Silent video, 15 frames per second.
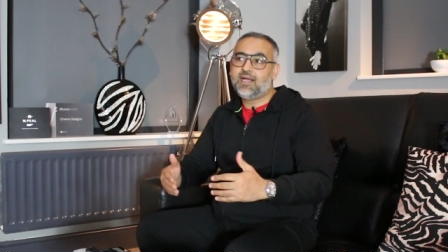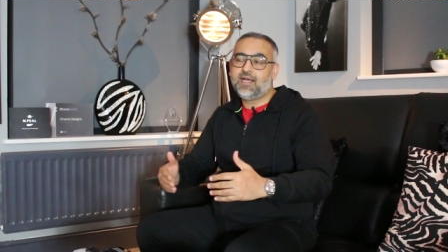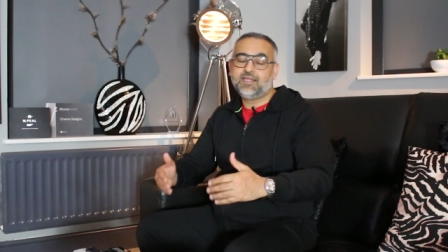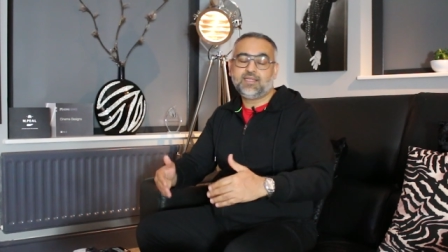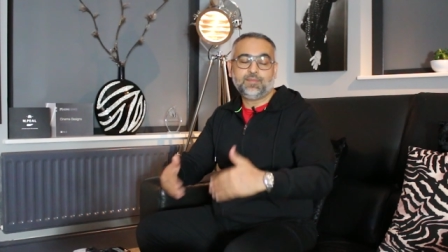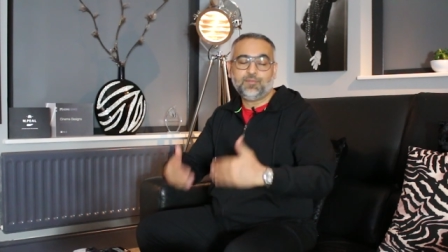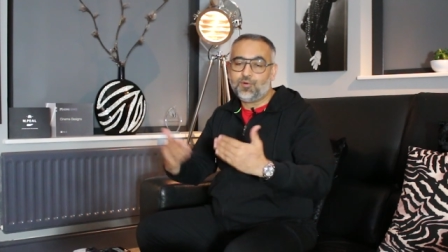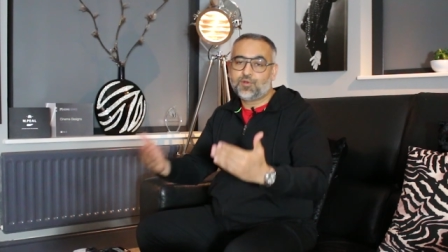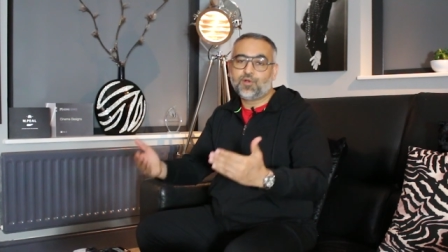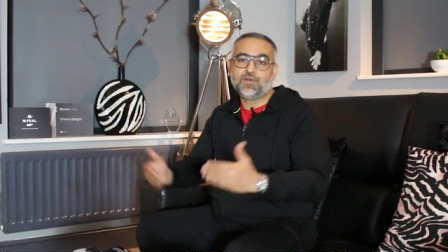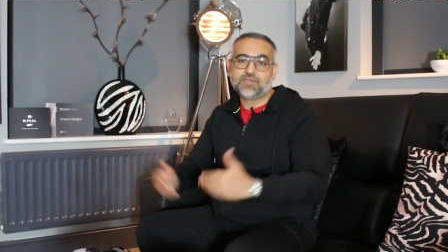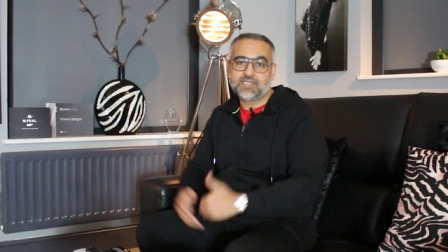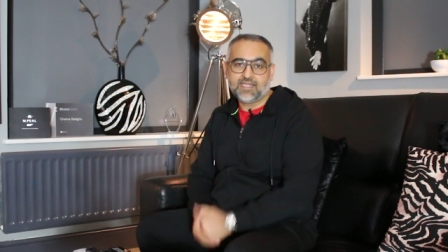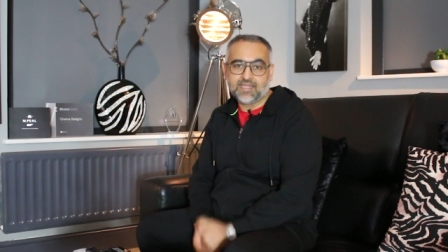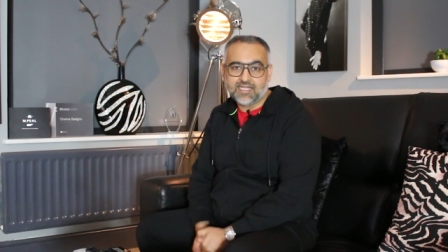uh, the more
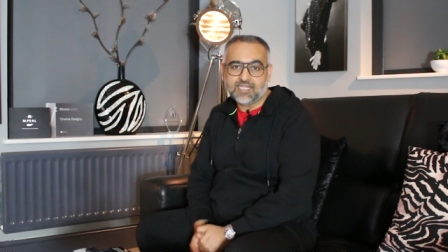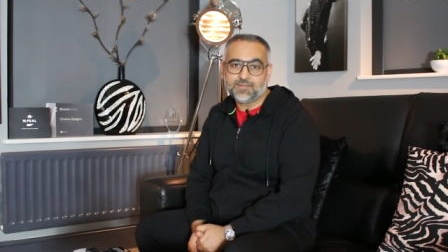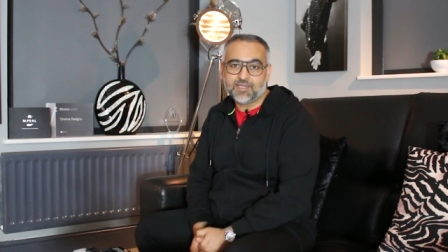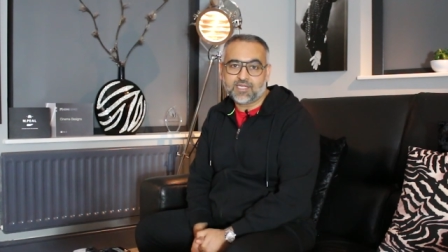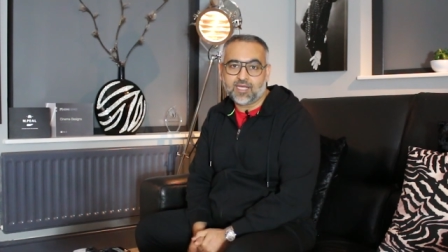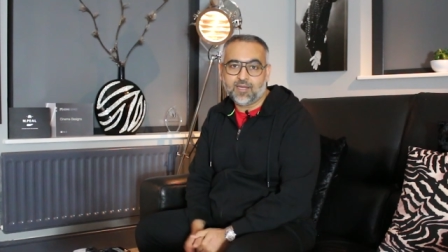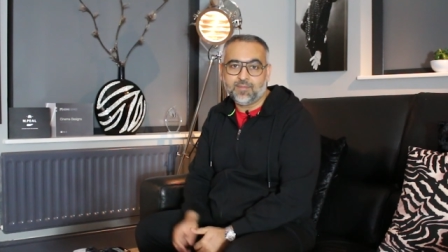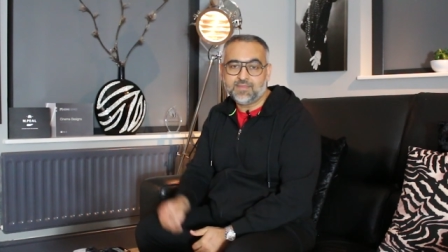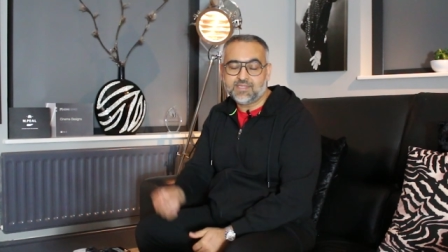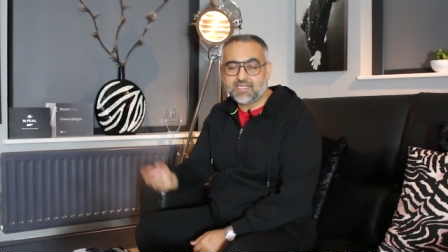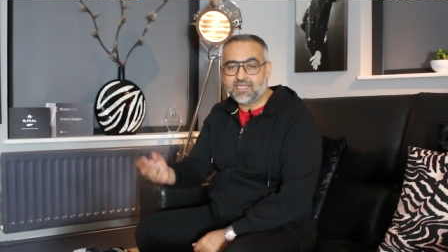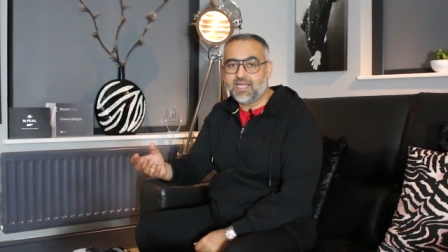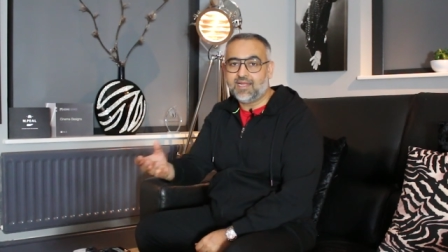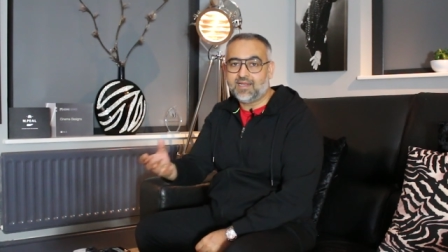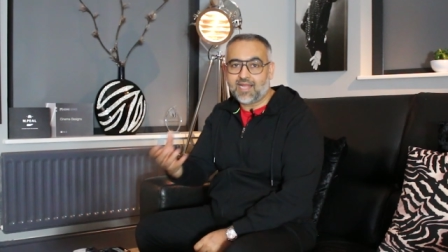costly things become
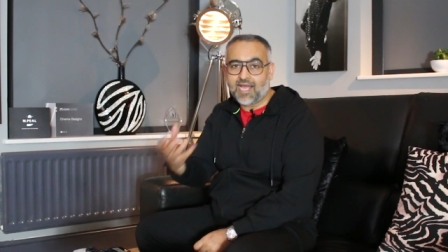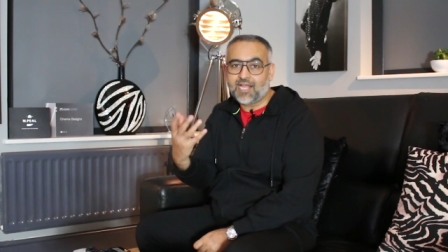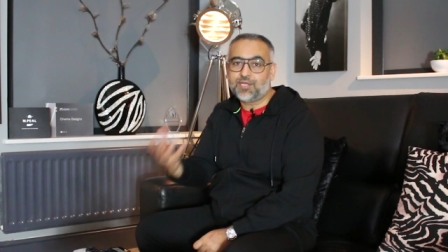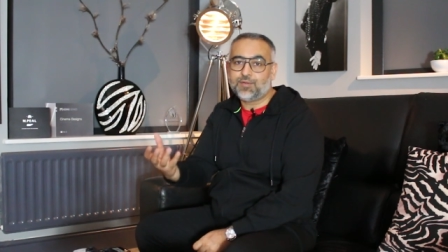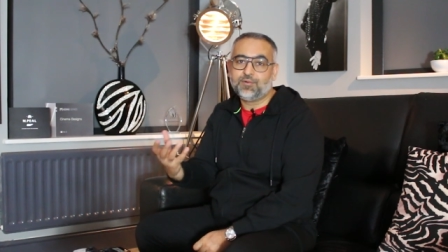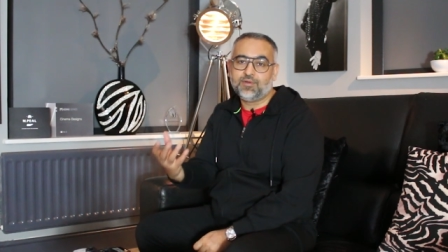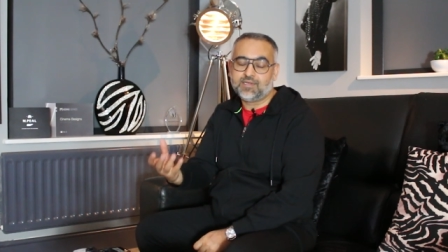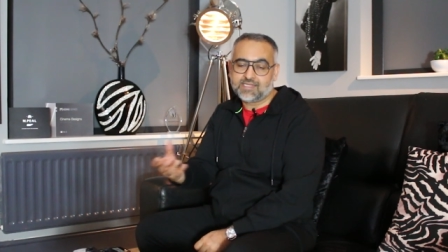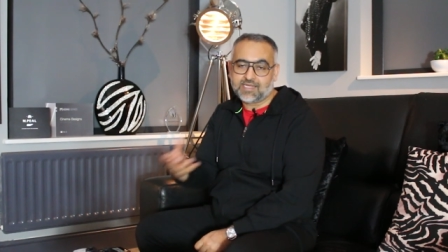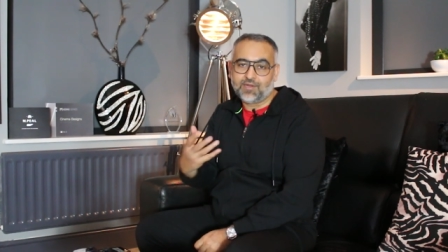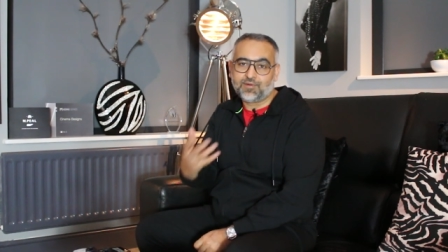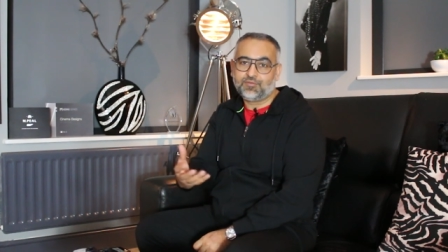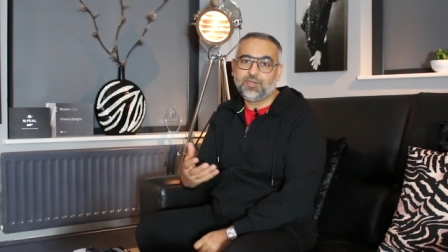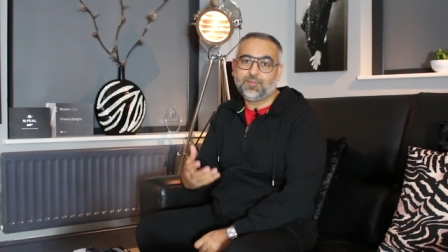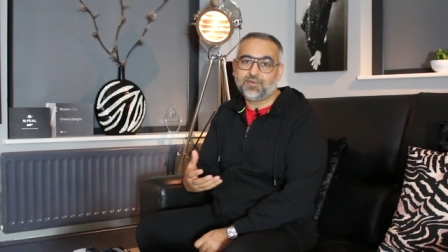to get accurate
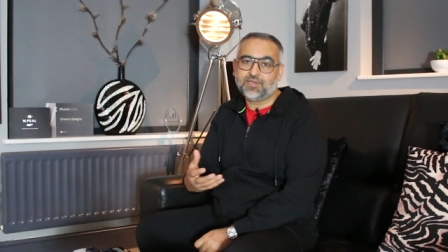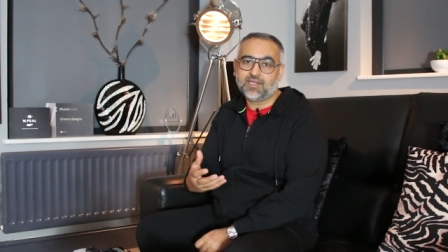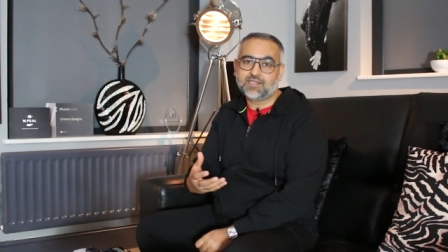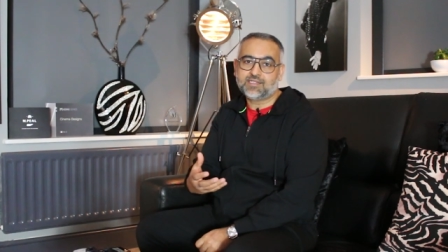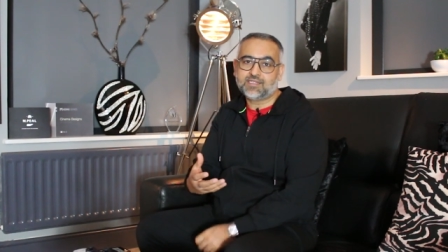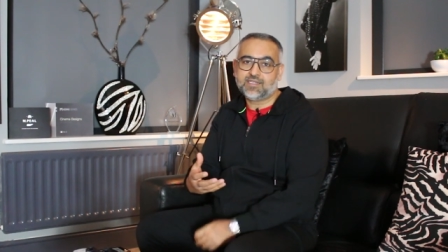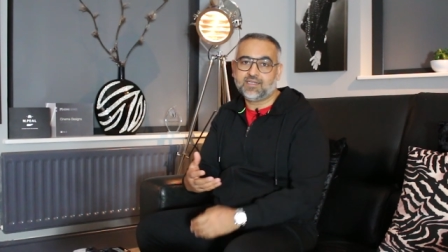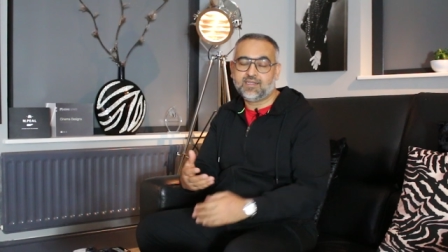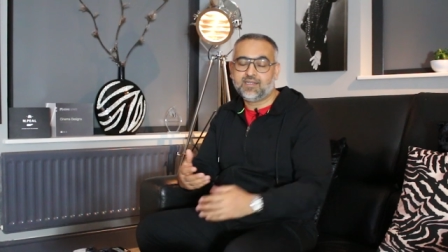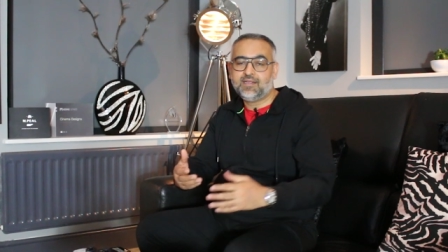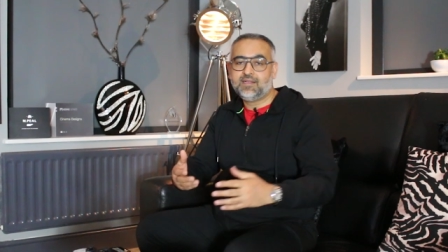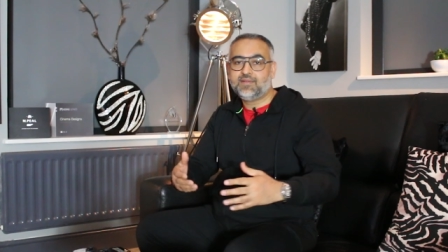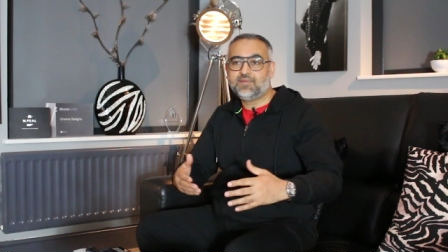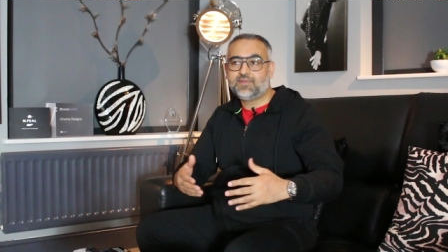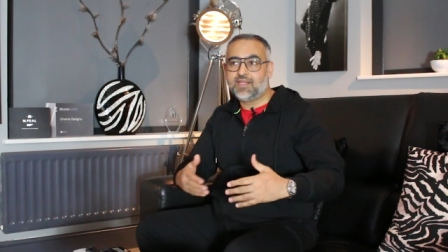sound reproduction
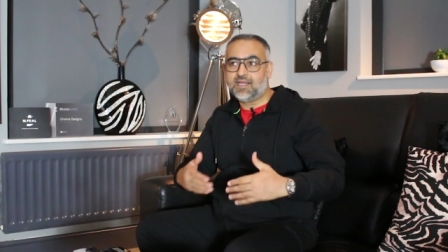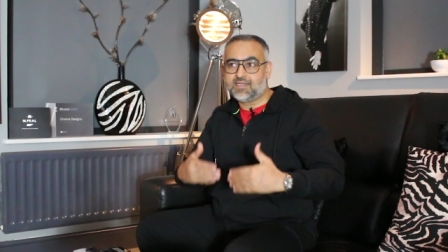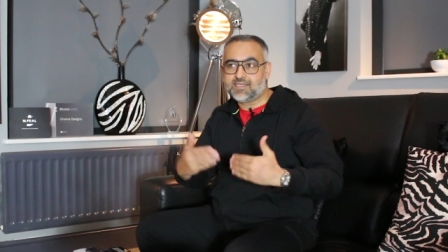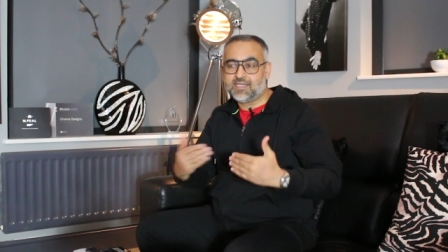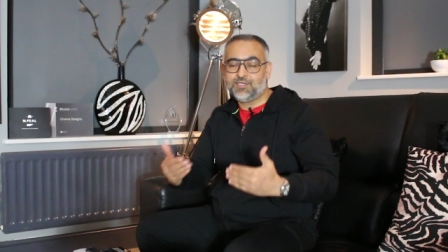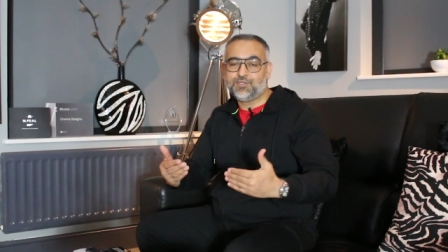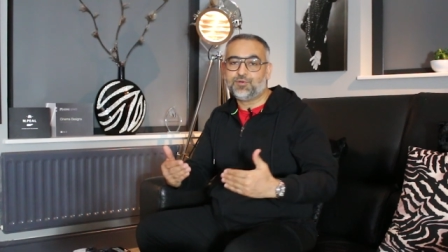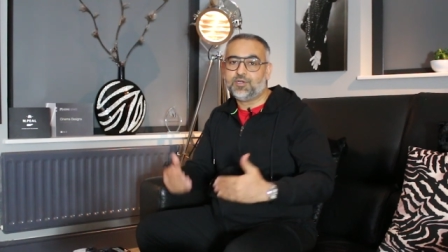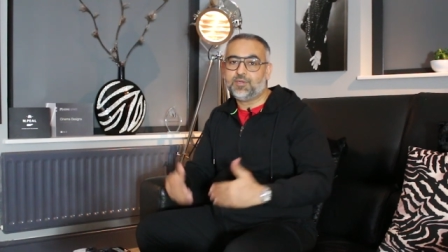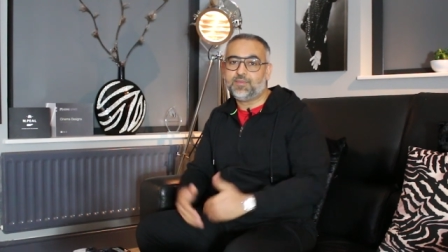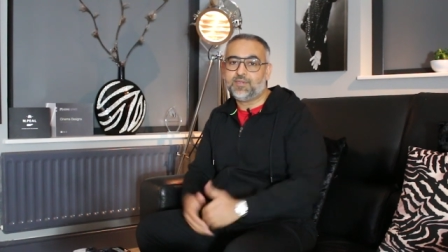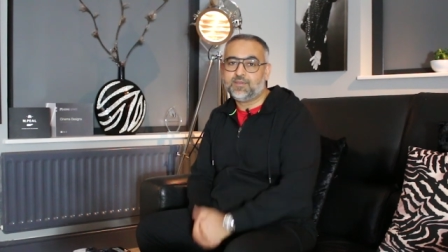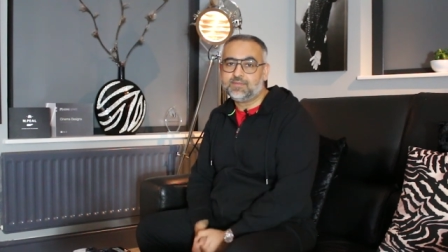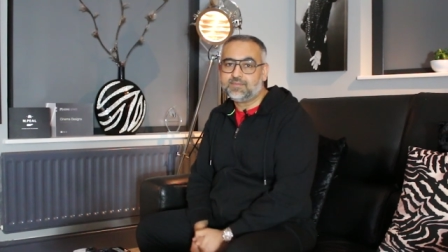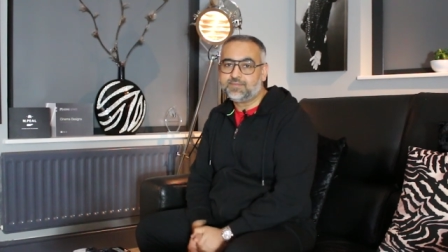that's enjoyable.